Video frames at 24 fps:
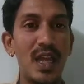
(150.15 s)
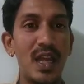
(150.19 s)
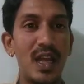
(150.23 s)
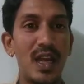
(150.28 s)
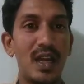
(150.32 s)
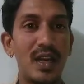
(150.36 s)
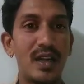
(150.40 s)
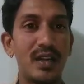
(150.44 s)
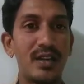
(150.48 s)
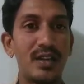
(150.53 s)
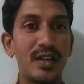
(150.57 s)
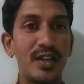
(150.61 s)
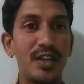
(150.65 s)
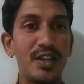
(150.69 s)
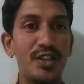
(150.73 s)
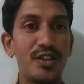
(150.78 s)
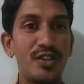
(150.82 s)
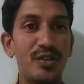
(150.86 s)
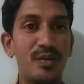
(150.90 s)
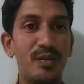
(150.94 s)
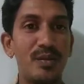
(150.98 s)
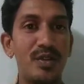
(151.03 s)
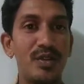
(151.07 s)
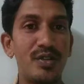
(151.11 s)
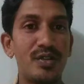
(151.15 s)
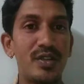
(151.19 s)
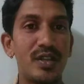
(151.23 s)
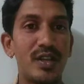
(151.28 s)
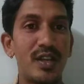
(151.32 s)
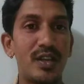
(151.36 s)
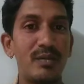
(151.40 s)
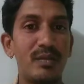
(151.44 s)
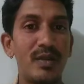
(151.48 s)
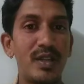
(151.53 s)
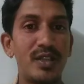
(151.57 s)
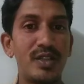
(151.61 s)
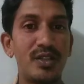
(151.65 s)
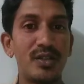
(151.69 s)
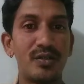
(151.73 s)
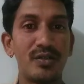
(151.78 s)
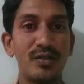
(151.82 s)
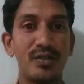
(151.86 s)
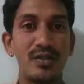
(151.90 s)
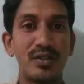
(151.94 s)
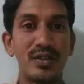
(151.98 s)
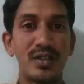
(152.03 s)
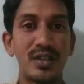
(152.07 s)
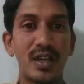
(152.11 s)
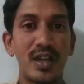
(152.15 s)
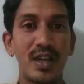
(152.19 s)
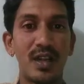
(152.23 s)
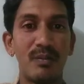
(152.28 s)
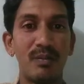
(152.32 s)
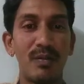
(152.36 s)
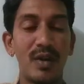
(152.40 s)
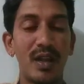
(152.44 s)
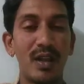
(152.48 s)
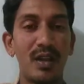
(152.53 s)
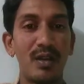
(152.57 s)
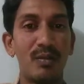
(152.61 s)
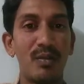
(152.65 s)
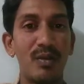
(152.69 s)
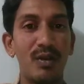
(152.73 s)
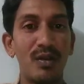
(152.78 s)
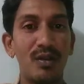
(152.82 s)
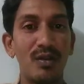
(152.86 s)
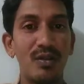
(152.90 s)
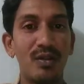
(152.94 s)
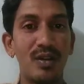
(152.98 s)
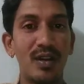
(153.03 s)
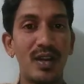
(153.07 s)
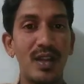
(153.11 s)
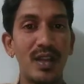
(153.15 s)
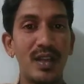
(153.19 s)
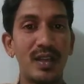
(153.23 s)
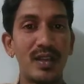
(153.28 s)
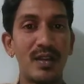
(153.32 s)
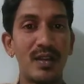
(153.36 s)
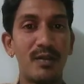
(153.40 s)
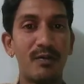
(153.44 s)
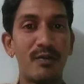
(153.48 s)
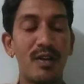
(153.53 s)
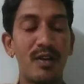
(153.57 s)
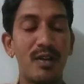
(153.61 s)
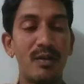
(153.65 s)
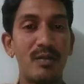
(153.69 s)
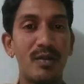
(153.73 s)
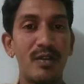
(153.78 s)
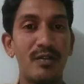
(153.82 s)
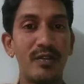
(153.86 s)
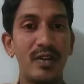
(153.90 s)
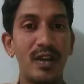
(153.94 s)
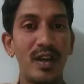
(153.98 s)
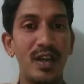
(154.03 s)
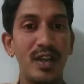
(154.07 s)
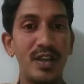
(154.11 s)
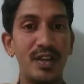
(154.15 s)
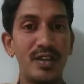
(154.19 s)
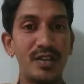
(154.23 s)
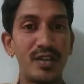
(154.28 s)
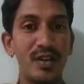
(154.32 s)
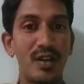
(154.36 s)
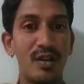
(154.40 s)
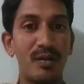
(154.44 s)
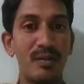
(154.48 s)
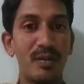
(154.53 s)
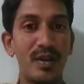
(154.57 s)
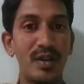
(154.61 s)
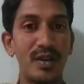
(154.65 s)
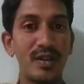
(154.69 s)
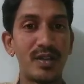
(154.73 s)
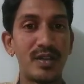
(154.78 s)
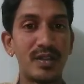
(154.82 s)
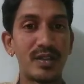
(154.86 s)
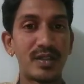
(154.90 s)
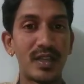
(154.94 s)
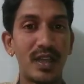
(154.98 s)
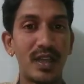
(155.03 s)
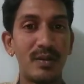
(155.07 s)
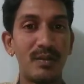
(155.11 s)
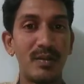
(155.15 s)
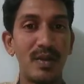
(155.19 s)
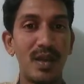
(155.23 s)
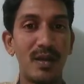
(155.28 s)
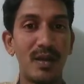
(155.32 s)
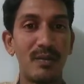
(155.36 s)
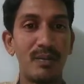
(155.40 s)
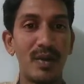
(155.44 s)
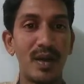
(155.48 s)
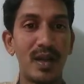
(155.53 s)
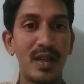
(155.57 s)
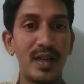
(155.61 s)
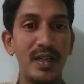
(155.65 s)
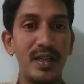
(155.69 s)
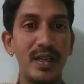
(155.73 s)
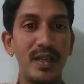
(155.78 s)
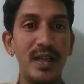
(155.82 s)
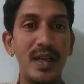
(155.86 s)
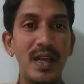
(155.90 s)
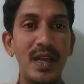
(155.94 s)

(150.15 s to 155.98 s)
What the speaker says: and redistribution and matching rules are applicable only in the form of deletion operations can be applied.